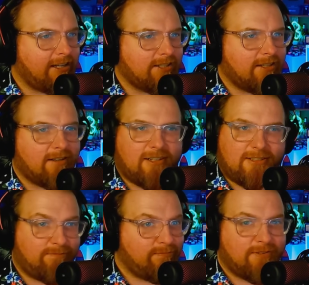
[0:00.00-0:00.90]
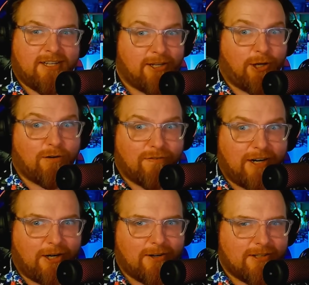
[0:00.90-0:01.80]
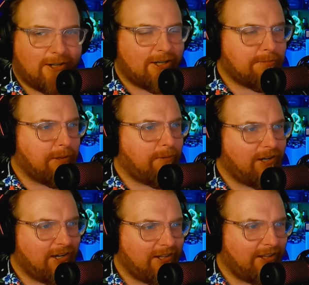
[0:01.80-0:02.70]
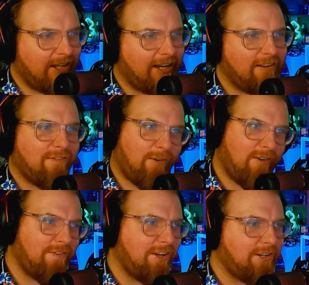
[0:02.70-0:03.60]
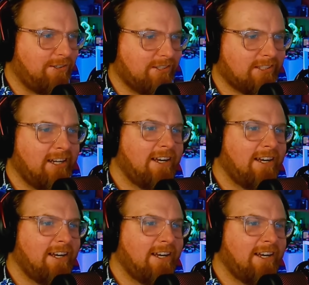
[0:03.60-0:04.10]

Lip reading: Because go figure. There is people here that like foreign vehicles.